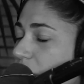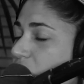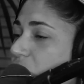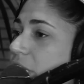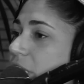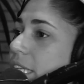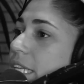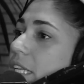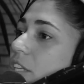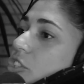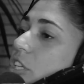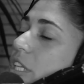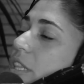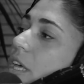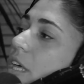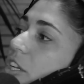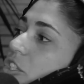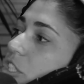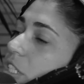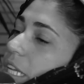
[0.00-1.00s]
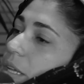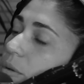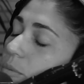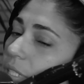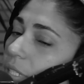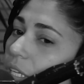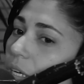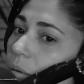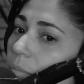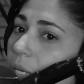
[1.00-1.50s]
She thought it
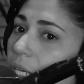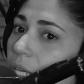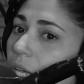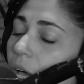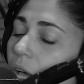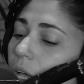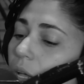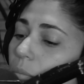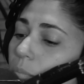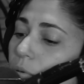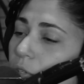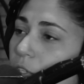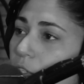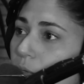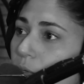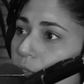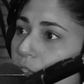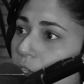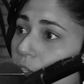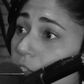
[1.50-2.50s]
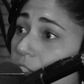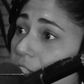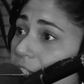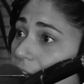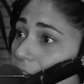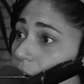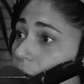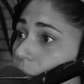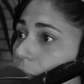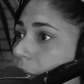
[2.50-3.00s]
was going to be a producer
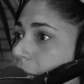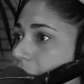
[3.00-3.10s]
singer